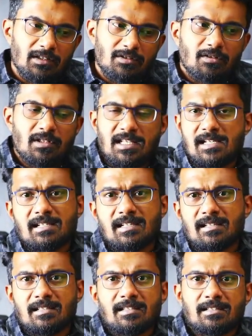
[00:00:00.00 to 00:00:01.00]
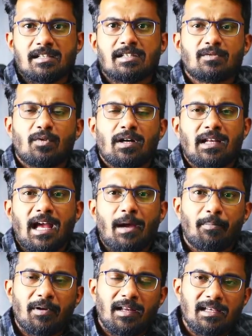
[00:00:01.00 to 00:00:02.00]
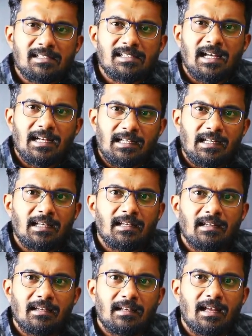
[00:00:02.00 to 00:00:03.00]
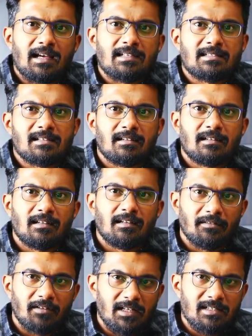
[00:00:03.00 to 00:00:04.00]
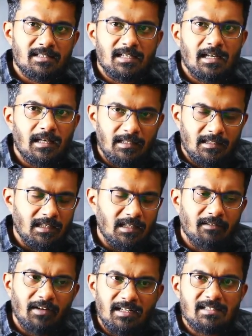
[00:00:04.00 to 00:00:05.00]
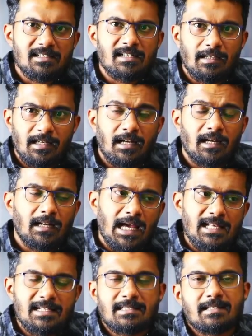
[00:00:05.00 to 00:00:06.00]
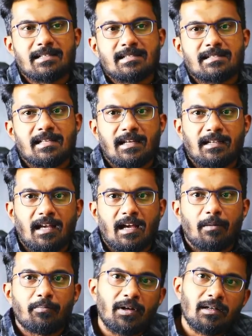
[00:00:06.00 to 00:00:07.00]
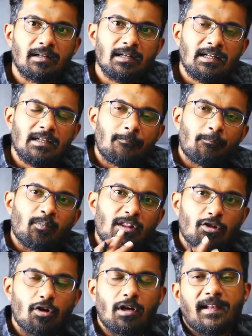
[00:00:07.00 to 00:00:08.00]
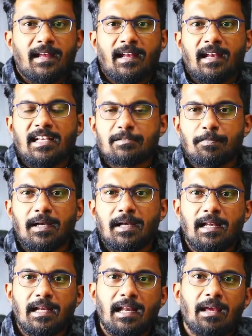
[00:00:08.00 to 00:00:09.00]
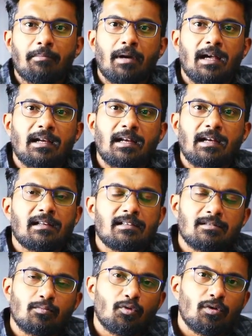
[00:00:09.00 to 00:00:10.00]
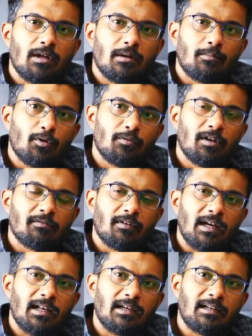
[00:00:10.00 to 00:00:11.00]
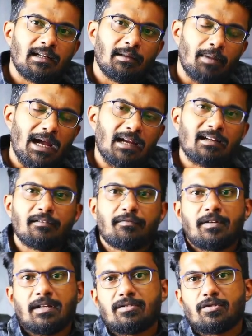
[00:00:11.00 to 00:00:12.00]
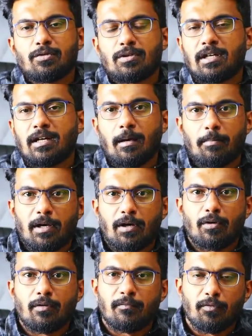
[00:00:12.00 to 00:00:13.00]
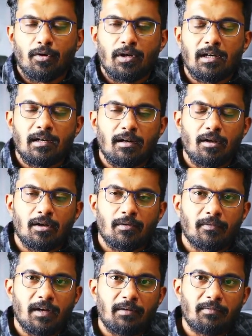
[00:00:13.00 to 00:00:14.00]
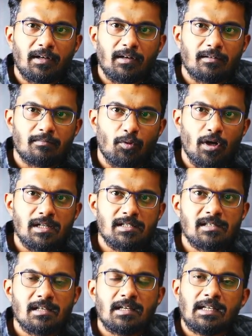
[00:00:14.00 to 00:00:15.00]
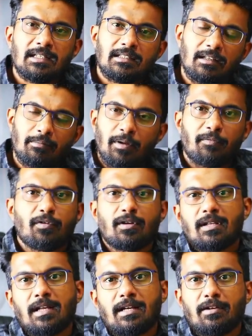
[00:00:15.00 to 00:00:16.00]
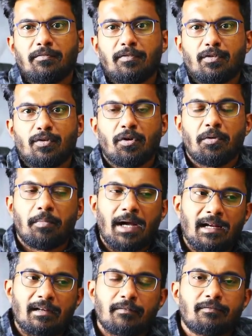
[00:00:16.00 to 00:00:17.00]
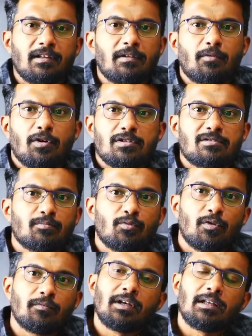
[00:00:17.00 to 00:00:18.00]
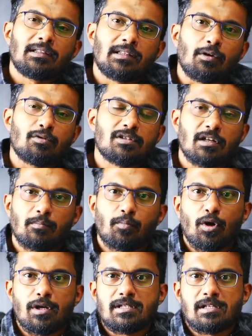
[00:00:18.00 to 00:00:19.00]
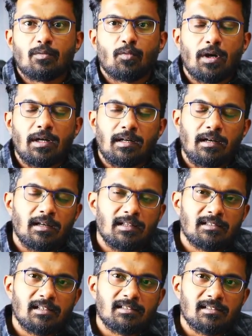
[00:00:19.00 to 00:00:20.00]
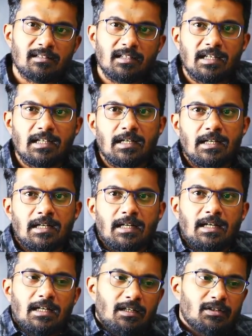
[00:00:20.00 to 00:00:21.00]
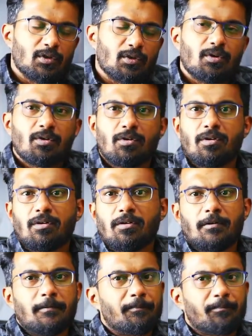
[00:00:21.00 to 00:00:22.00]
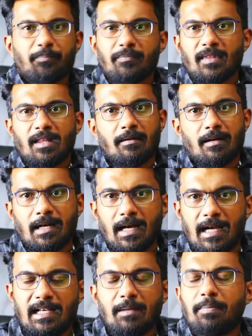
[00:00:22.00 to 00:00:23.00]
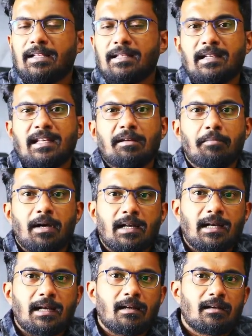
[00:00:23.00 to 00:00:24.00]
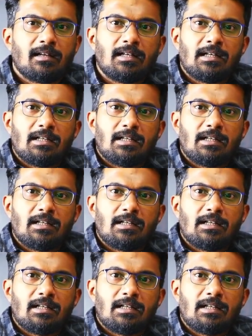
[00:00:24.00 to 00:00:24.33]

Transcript: So this is what happened exactly last Wednesday, I think. Last Thursday it happened. So on a expiry day, market is moving violently. Bank Nifty shooted up around 400 or 500 points. Then before that, if you know, Bank Nifty was moving 1000 points in one trading session. So highly pathetic market.